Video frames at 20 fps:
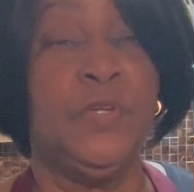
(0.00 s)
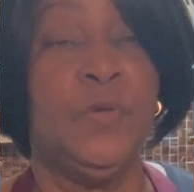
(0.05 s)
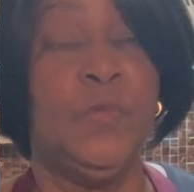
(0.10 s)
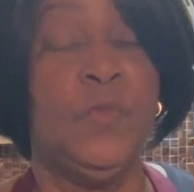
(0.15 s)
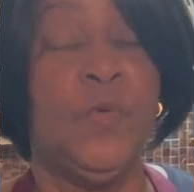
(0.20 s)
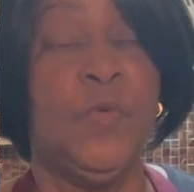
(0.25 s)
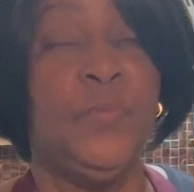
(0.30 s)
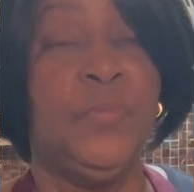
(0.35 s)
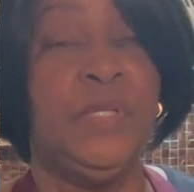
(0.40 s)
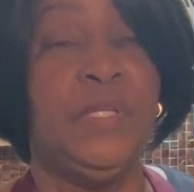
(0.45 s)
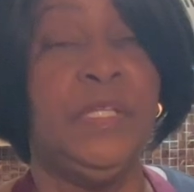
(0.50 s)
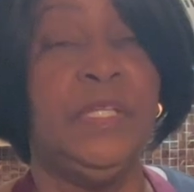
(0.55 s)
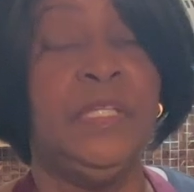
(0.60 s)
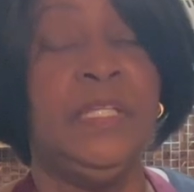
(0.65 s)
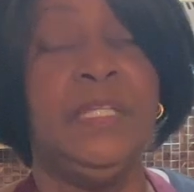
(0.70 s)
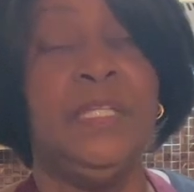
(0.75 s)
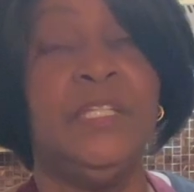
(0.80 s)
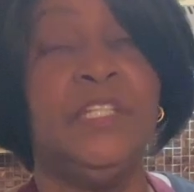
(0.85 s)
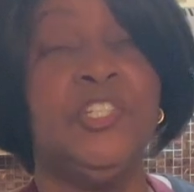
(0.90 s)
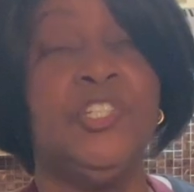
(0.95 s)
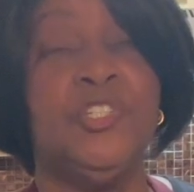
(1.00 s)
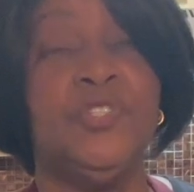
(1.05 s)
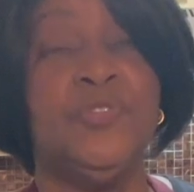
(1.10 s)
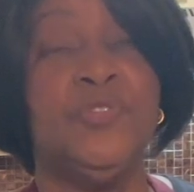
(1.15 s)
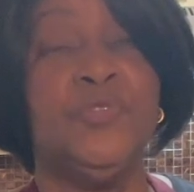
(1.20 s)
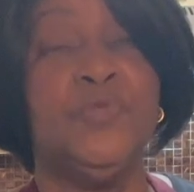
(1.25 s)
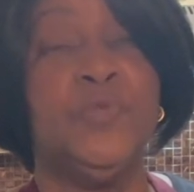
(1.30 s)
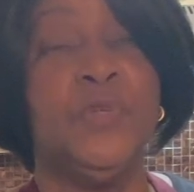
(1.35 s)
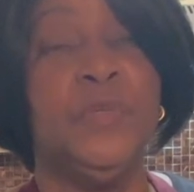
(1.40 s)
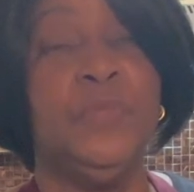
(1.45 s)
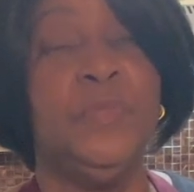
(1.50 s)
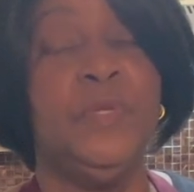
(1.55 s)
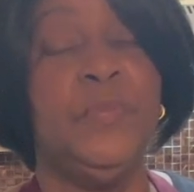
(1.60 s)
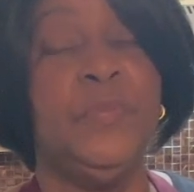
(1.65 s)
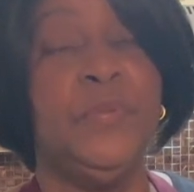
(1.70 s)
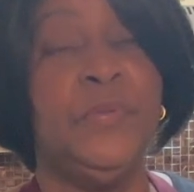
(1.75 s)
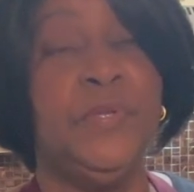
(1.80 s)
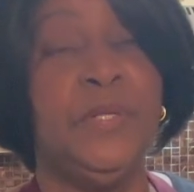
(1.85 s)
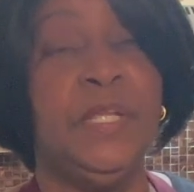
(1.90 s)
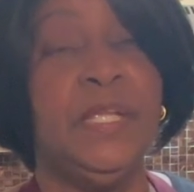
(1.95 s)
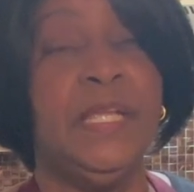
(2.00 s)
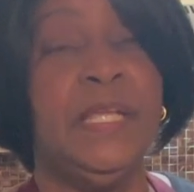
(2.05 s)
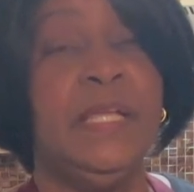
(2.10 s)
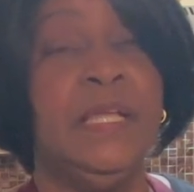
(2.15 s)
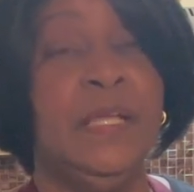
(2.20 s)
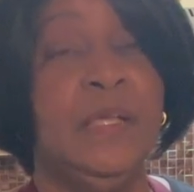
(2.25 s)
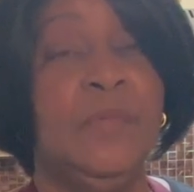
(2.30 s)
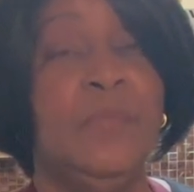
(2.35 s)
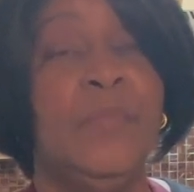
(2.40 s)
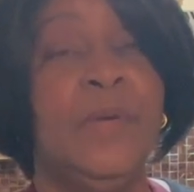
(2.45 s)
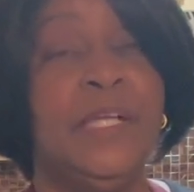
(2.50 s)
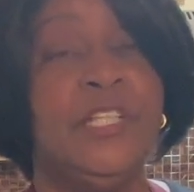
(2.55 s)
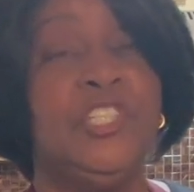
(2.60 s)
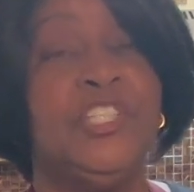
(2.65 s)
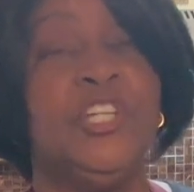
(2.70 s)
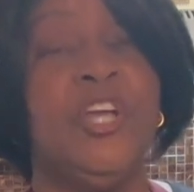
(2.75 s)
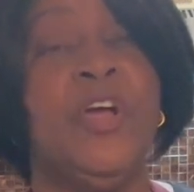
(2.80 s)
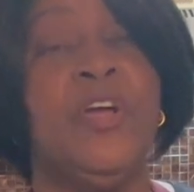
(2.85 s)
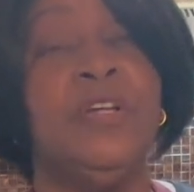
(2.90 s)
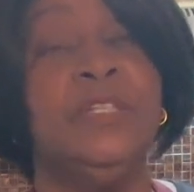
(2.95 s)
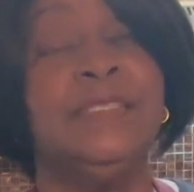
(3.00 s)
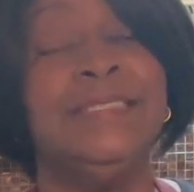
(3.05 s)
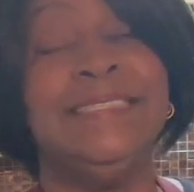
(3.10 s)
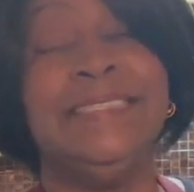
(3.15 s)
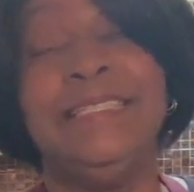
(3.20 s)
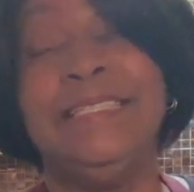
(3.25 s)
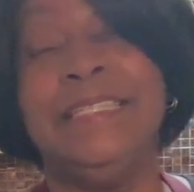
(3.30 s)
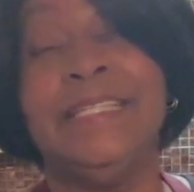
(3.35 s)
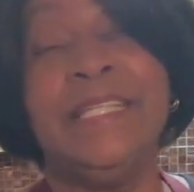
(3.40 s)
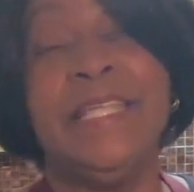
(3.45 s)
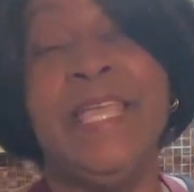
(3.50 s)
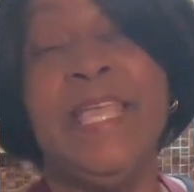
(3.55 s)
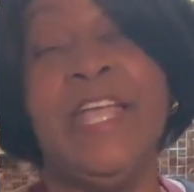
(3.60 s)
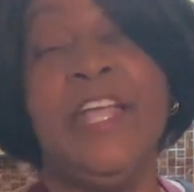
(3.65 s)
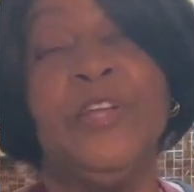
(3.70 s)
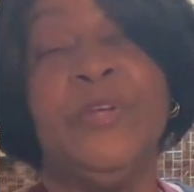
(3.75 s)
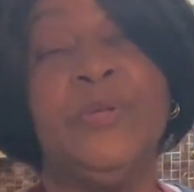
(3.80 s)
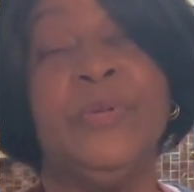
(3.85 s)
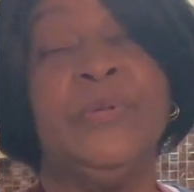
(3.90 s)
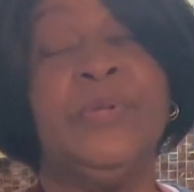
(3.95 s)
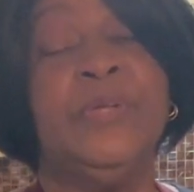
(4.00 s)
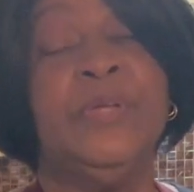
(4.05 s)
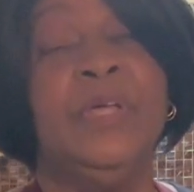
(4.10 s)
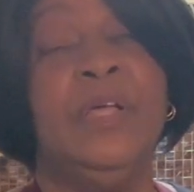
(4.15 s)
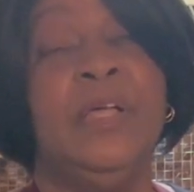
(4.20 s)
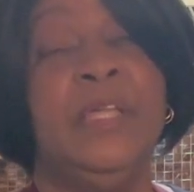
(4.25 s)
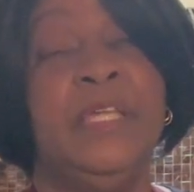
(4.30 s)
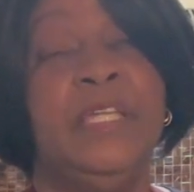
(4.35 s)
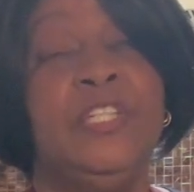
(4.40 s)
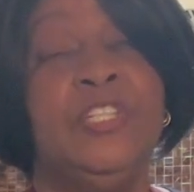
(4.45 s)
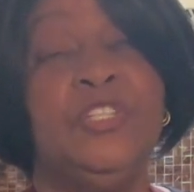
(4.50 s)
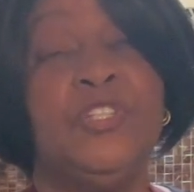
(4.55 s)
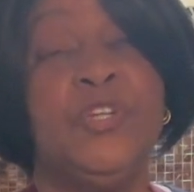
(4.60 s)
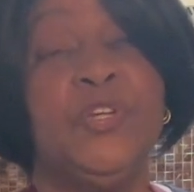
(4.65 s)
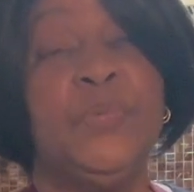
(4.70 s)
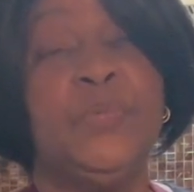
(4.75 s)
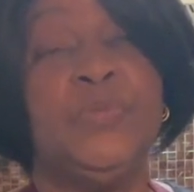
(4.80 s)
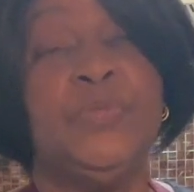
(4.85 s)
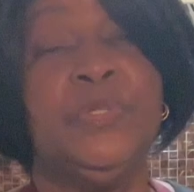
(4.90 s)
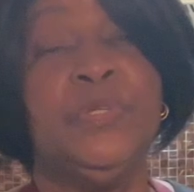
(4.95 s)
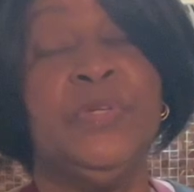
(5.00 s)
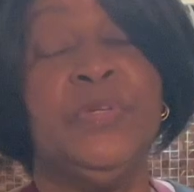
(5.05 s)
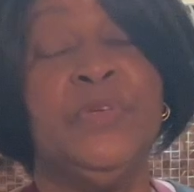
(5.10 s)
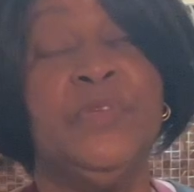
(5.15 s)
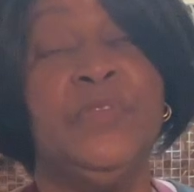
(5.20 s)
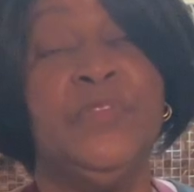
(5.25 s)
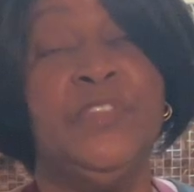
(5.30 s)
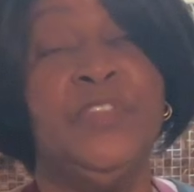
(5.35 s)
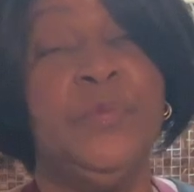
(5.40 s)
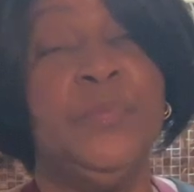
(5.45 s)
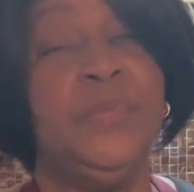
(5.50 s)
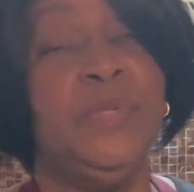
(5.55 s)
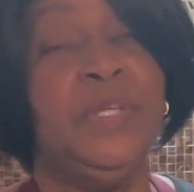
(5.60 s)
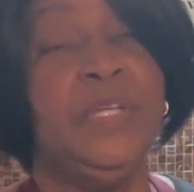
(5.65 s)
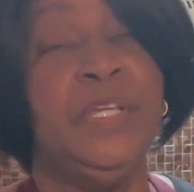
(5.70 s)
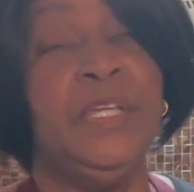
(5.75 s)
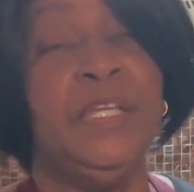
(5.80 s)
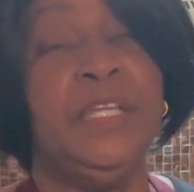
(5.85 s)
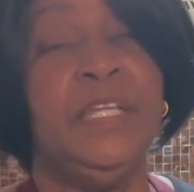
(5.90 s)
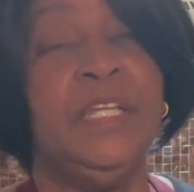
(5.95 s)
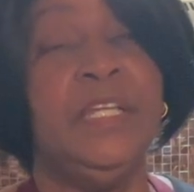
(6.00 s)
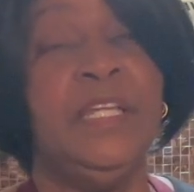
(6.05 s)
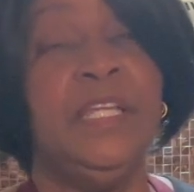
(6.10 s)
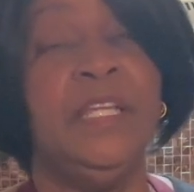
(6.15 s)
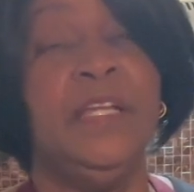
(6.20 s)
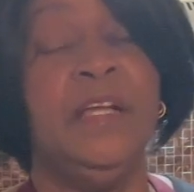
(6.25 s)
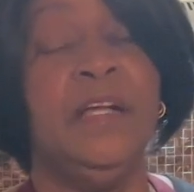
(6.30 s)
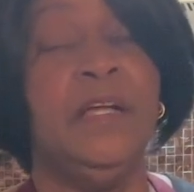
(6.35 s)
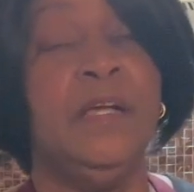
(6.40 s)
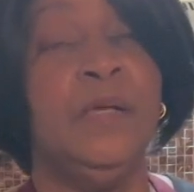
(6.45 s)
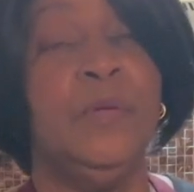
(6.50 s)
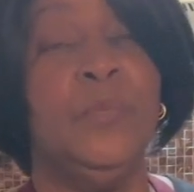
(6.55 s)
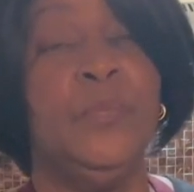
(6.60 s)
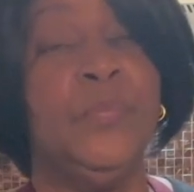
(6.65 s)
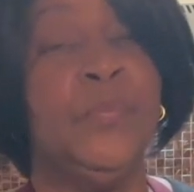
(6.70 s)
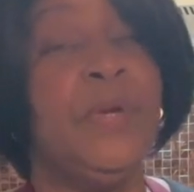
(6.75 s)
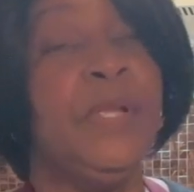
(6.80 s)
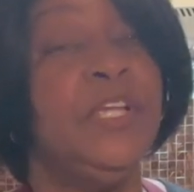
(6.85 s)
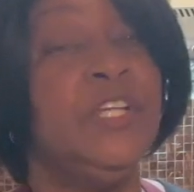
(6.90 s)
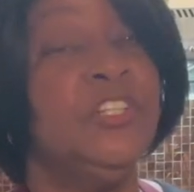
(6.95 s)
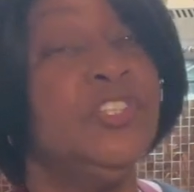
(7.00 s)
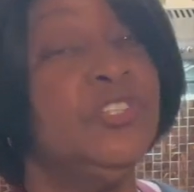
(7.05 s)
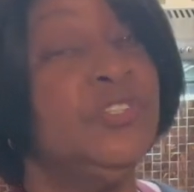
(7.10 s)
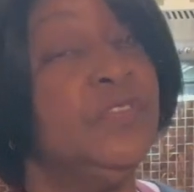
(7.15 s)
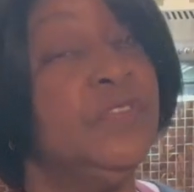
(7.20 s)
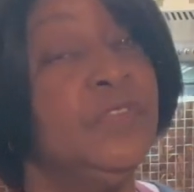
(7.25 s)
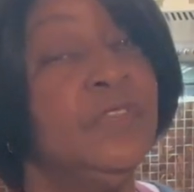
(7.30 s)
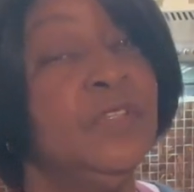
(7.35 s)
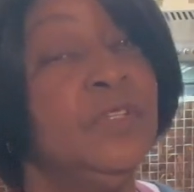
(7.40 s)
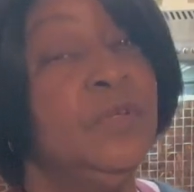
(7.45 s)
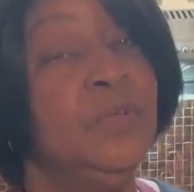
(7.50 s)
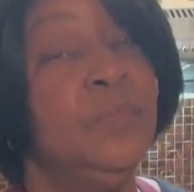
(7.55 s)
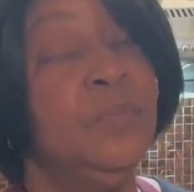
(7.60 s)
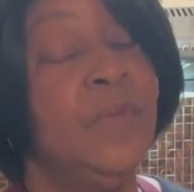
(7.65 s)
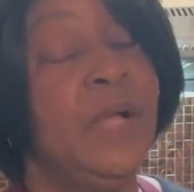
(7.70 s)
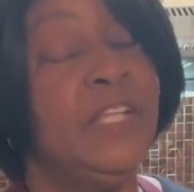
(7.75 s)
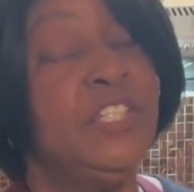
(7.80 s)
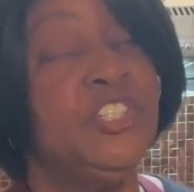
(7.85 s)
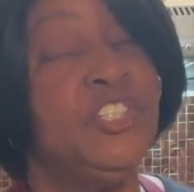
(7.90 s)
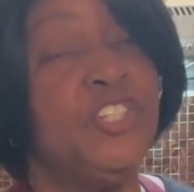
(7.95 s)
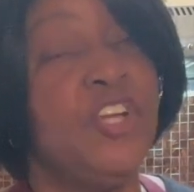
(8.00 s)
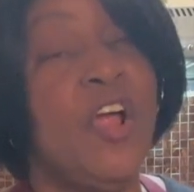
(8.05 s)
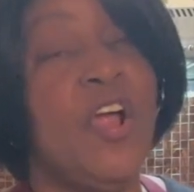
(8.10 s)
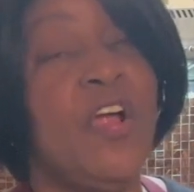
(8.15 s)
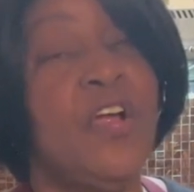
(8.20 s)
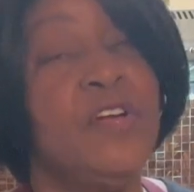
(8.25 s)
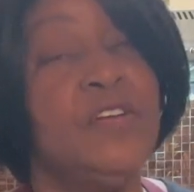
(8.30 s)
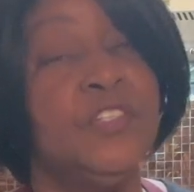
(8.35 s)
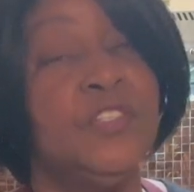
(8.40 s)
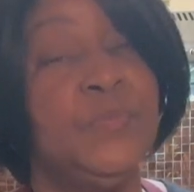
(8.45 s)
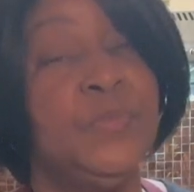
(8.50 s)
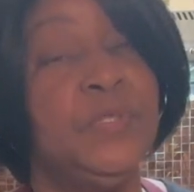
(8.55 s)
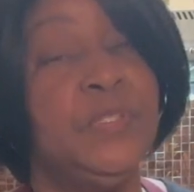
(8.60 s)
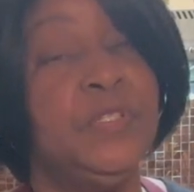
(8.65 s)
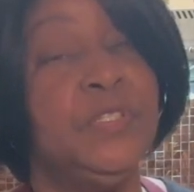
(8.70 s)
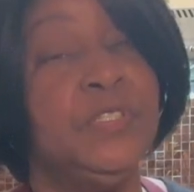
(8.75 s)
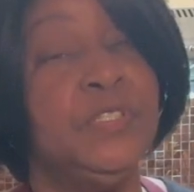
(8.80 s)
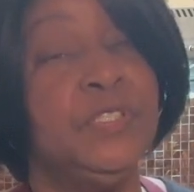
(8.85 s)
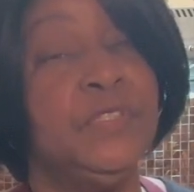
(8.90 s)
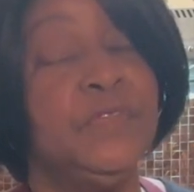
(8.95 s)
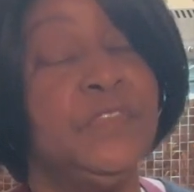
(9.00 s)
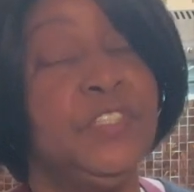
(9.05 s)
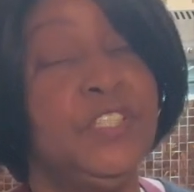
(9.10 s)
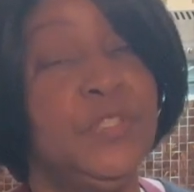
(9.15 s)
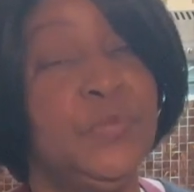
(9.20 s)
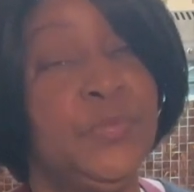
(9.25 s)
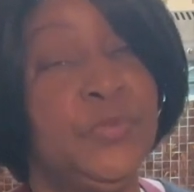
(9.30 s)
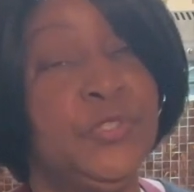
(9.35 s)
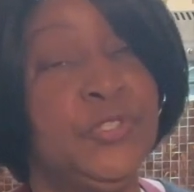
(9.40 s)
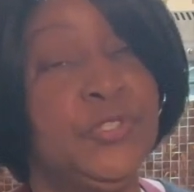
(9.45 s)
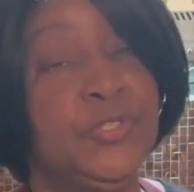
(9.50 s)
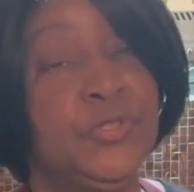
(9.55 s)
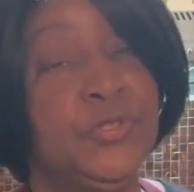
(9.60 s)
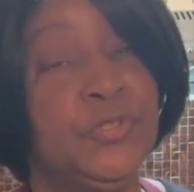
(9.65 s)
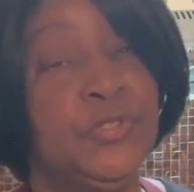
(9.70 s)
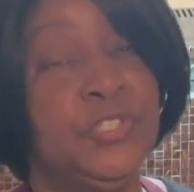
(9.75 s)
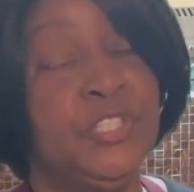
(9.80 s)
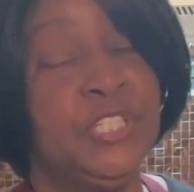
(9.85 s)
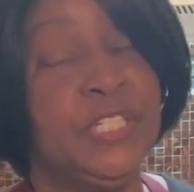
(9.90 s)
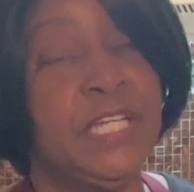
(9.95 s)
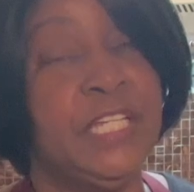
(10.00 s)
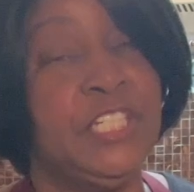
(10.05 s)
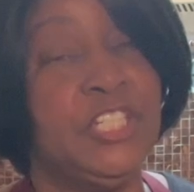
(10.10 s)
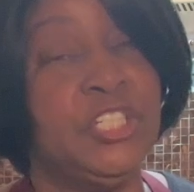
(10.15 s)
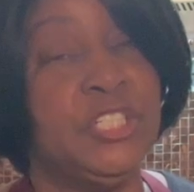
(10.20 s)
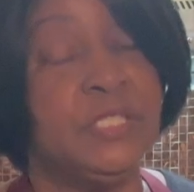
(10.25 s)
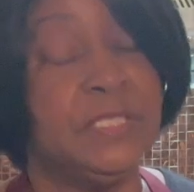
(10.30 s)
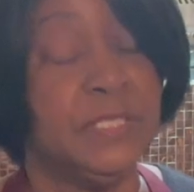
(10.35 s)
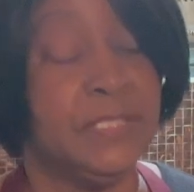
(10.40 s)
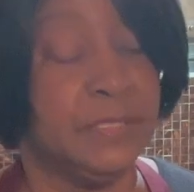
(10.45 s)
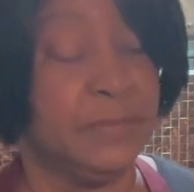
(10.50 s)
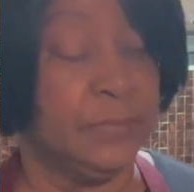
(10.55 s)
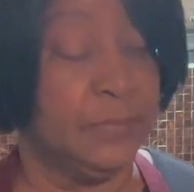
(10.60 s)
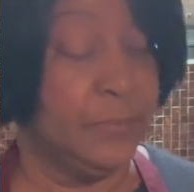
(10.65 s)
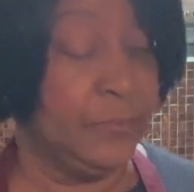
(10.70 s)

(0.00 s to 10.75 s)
won't be any issues with me putting my jars in the canner in terms of there being any breakage of my jars because of temperature changes.